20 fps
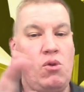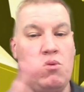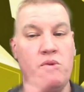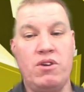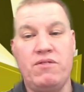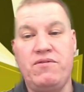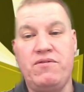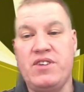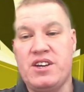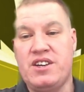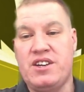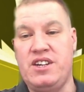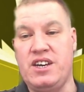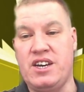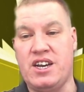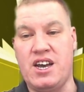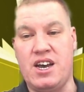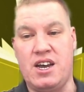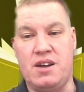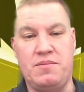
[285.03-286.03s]
We'll fix the
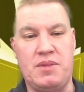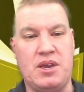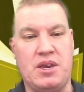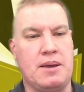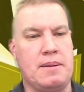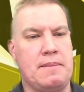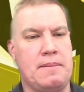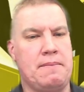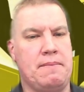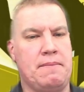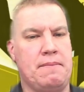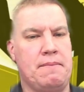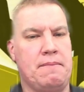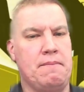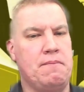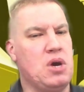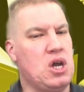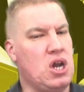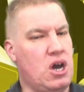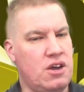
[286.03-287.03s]
economy.
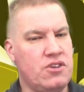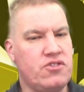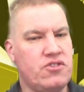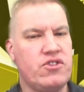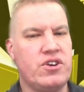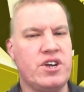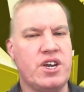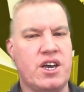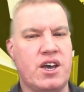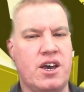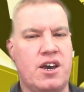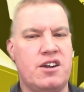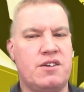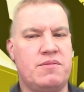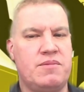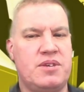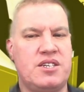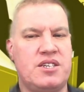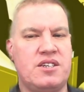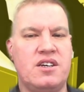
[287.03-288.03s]
But Austrian
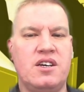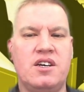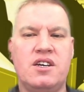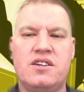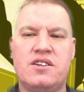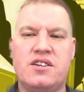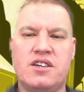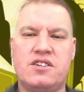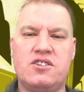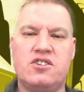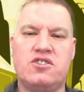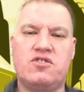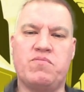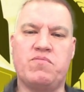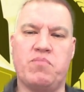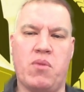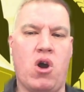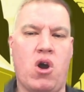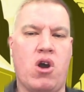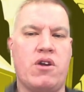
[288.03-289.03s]
economists, such as
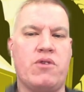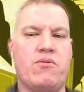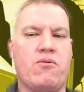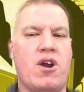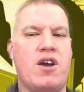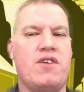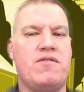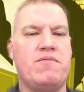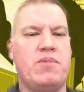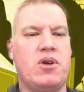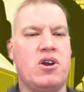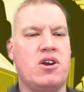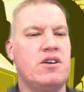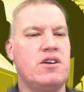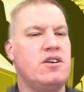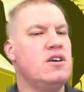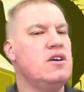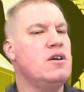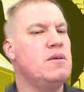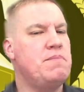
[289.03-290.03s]
Maury
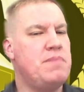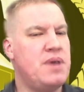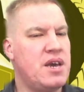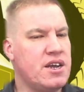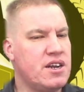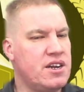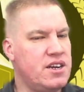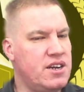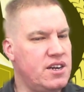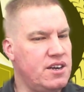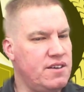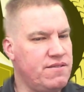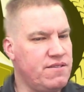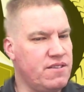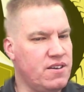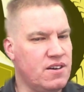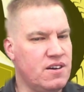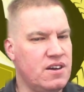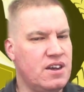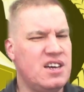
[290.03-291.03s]
Rothbard, beg to
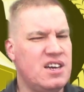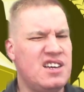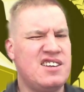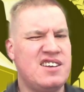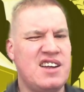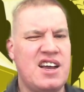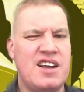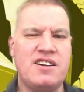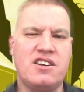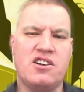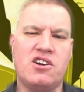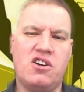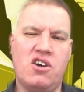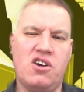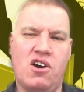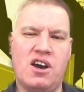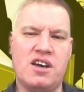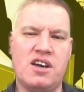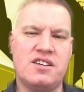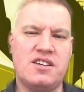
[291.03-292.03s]
differ. It's not the
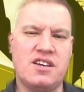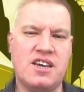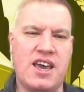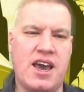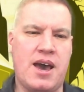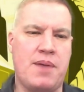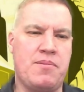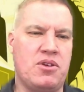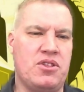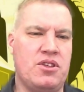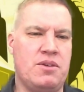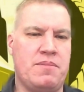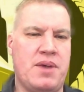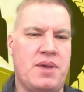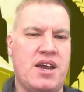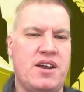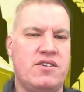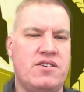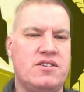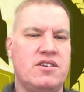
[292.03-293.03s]
cost of capital that
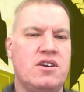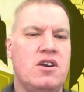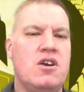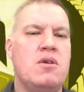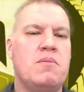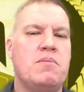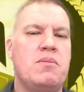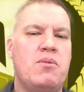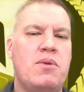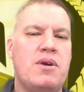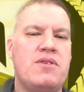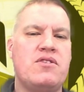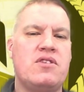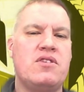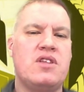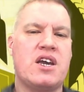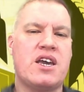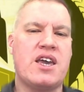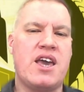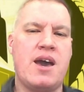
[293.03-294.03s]
matters, but
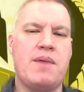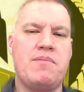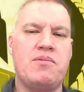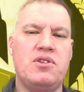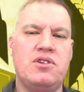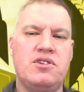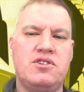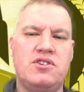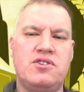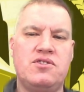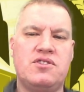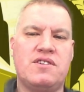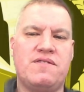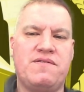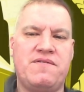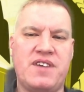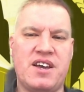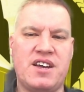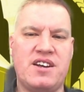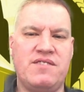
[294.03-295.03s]
whether that capital is used
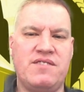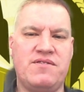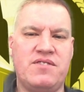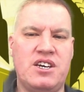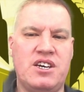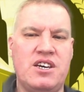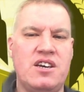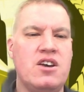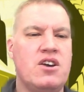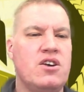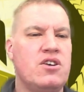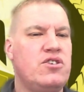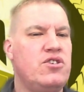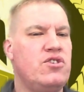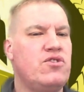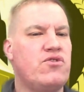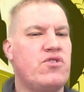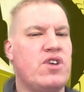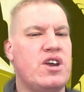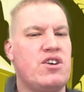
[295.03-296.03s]
effectively
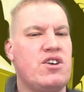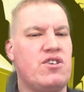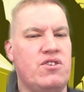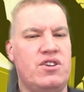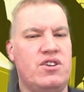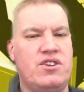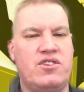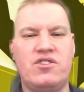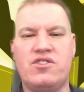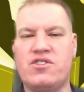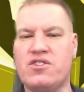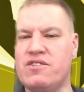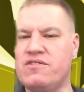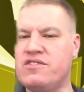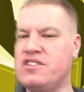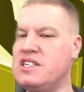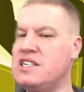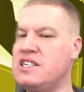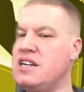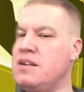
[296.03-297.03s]
to create goods and
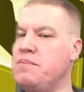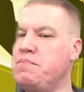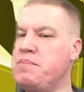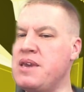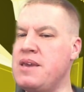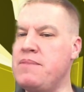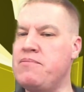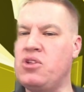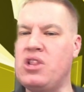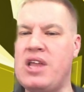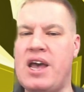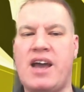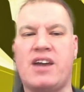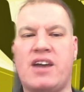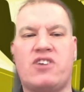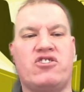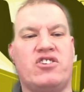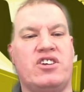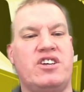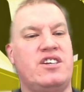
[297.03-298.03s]
services that people
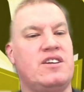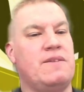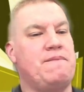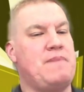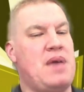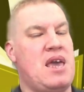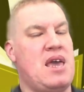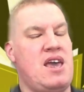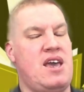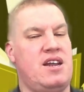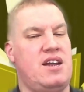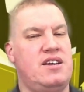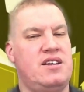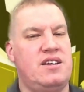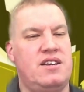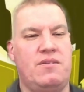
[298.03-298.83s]
actually demand.